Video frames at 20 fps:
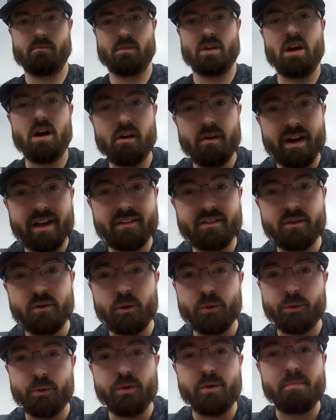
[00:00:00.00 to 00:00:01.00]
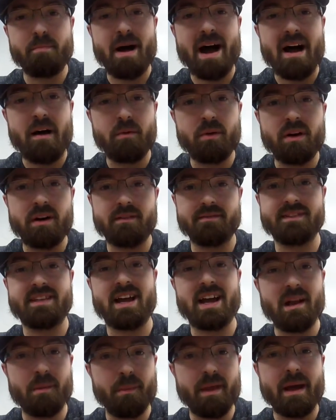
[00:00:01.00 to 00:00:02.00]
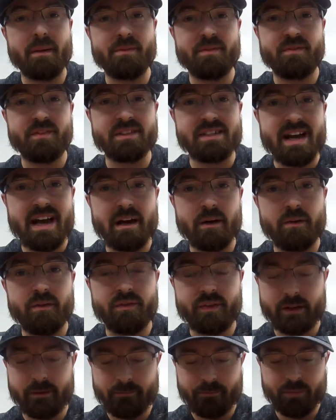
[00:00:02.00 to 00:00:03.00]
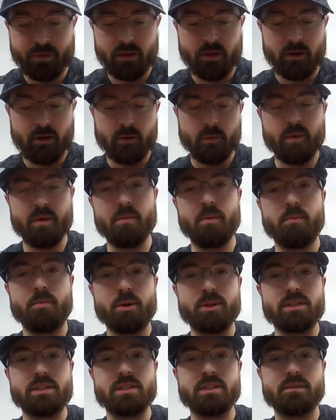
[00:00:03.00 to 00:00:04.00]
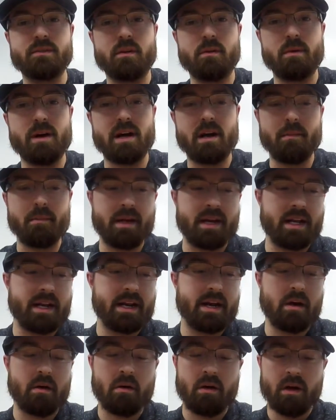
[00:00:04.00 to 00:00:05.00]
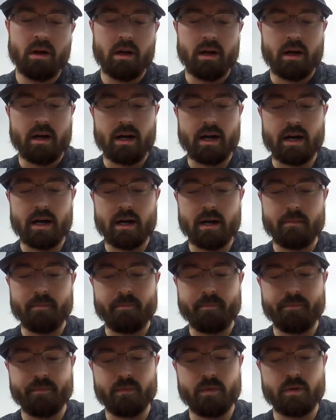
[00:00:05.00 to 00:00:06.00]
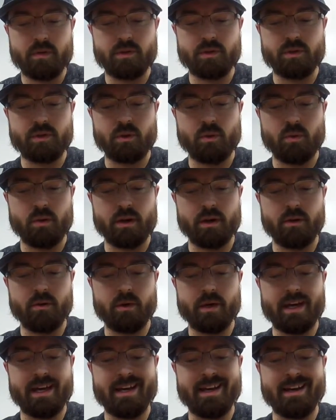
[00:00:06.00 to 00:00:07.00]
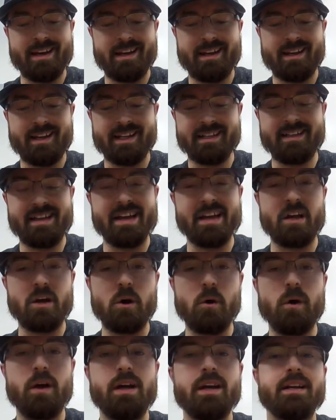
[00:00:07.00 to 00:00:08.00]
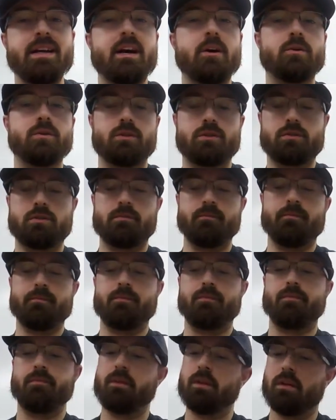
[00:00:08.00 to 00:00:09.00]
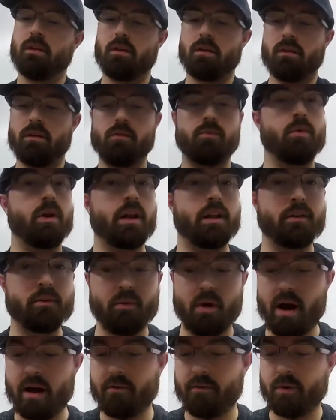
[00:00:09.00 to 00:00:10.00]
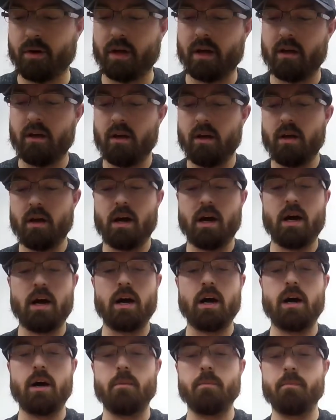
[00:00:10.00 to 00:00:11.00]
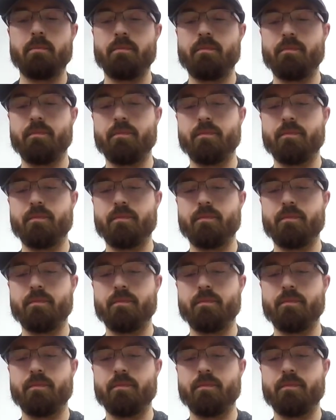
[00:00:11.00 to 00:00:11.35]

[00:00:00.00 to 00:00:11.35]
All right, so through the power of time-lapse photography, we've been pushing this for about a minute now. So we're going to go ahead, let that go. Now, it's ready to rock for you. The